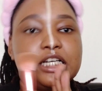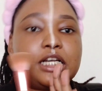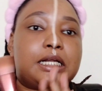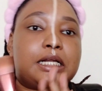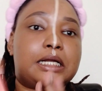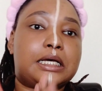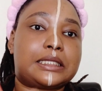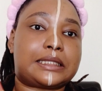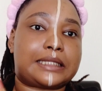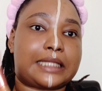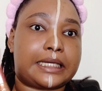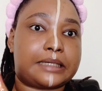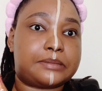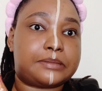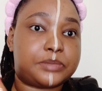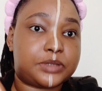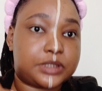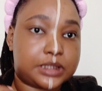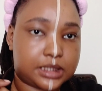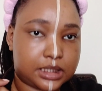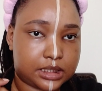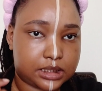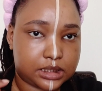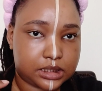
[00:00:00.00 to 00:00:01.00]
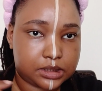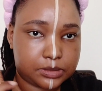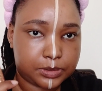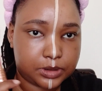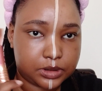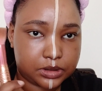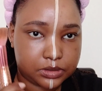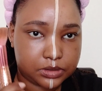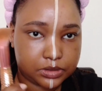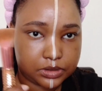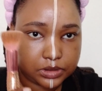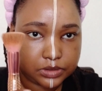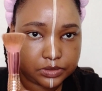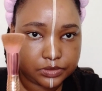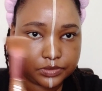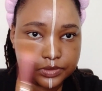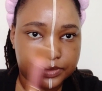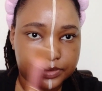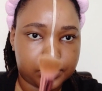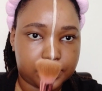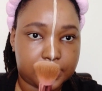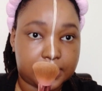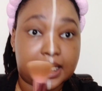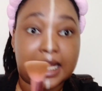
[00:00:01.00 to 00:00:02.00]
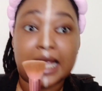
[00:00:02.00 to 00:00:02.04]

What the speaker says: not that presentable for